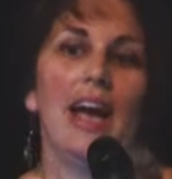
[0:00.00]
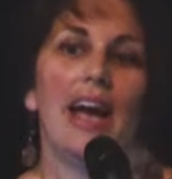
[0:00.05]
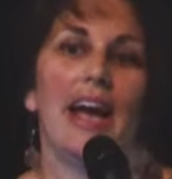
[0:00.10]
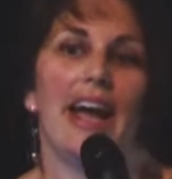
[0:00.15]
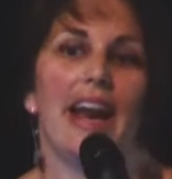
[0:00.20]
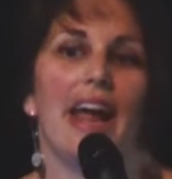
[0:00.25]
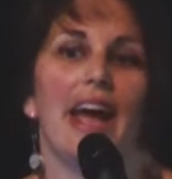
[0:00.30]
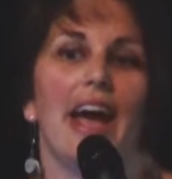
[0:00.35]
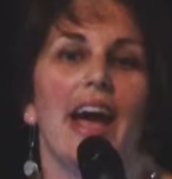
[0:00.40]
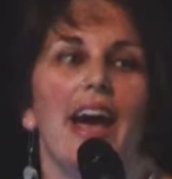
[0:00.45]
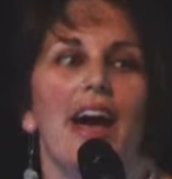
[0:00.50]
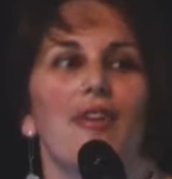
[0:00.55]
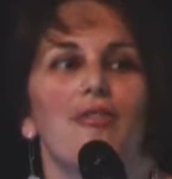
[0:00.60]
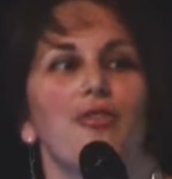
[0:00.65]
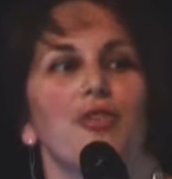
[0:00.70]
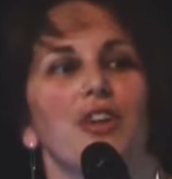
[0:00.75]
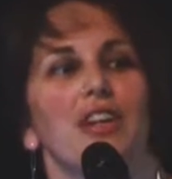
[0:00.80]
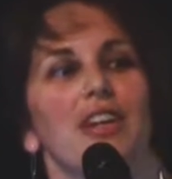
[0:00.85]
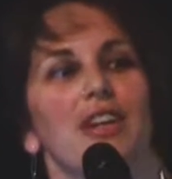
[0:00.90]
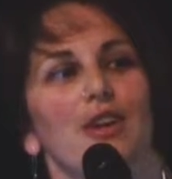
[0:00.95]
And
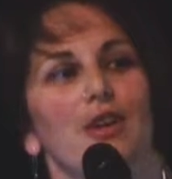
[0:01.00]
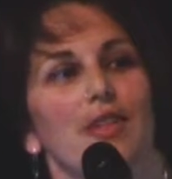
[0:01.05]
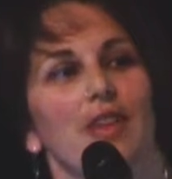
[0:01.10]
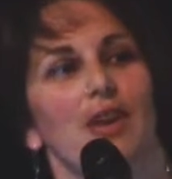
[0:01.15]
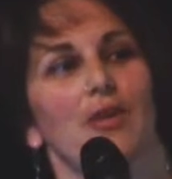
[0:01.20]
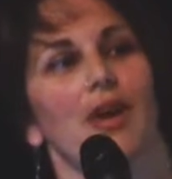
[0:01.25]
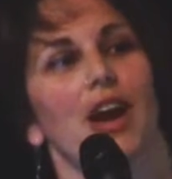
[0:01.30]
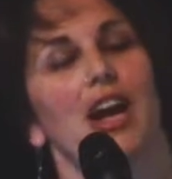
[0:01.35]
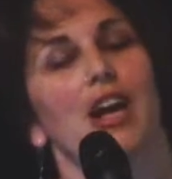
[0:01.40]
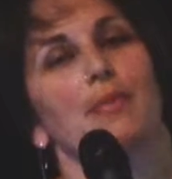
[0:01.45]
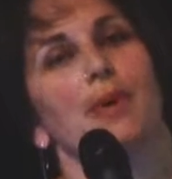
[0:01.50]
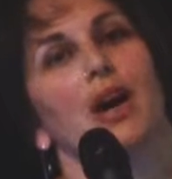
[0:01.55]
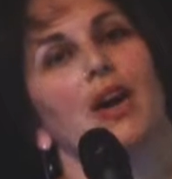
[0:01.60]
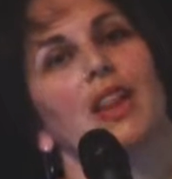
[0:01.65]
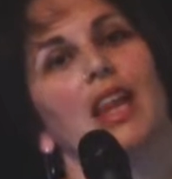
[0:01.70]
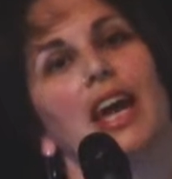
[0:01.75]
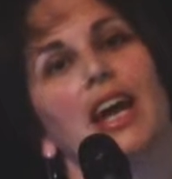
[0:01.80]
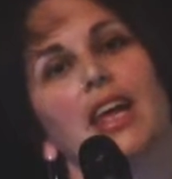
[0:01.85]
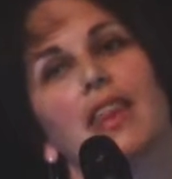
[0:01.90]
every year they write about